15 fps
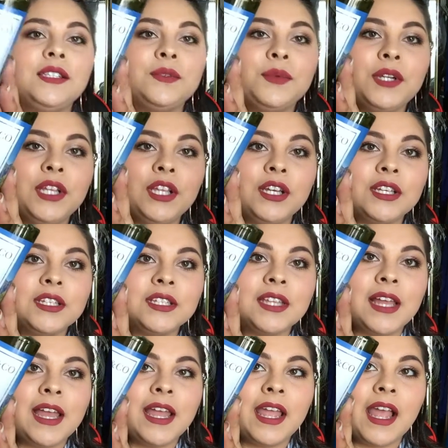is what it looks
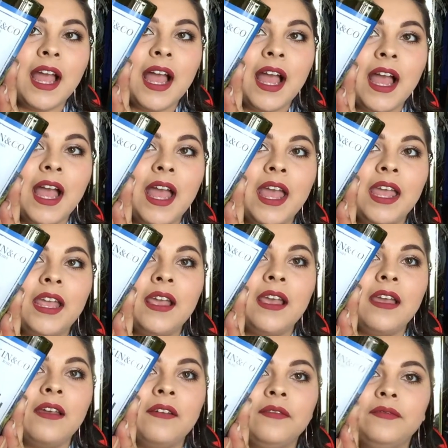like.
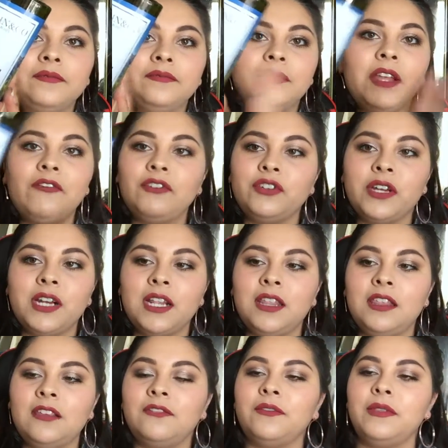I've never tried
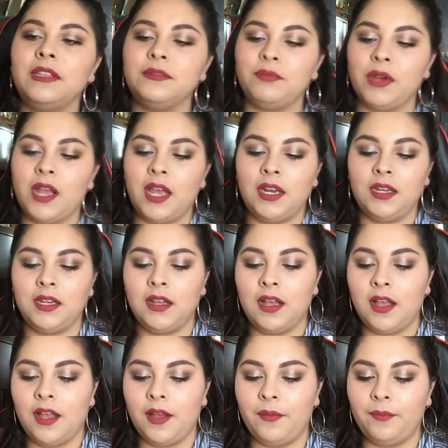anything from this brand.
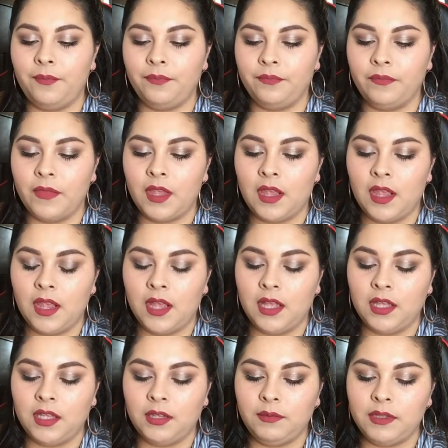Let
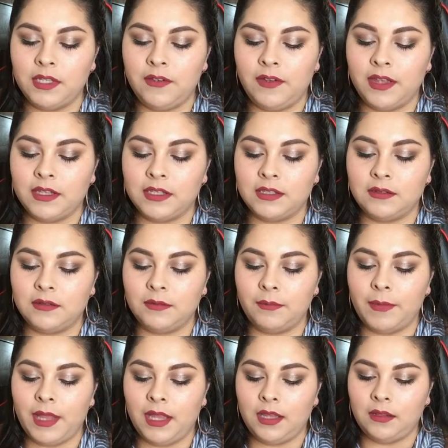me see if I can
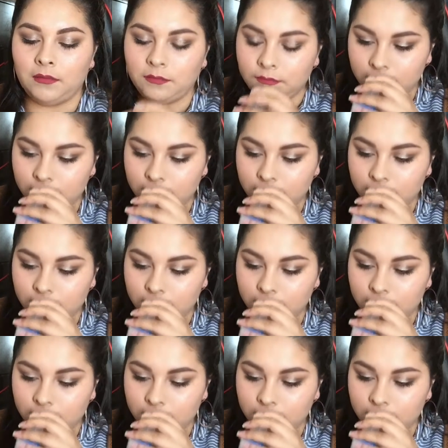smell it.